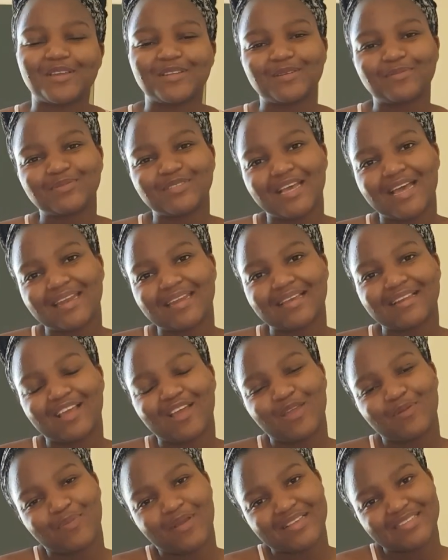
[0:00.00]
YouTube channel.
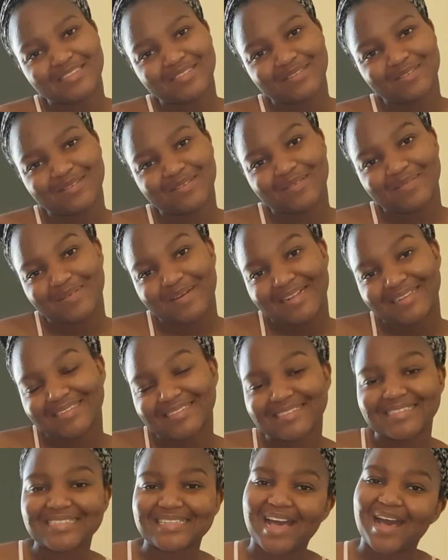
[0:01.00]
I hope you guys are doing well,
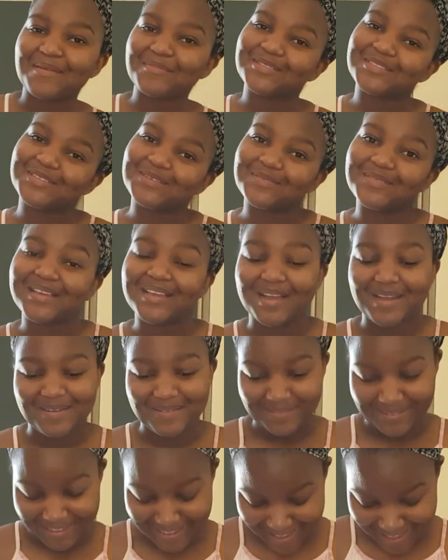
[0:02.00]
because I'm doing
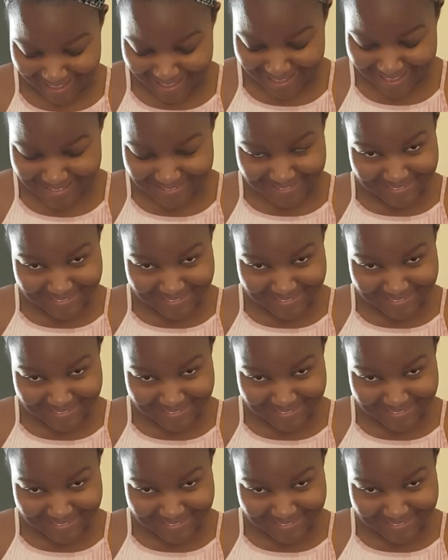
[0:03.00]
okay.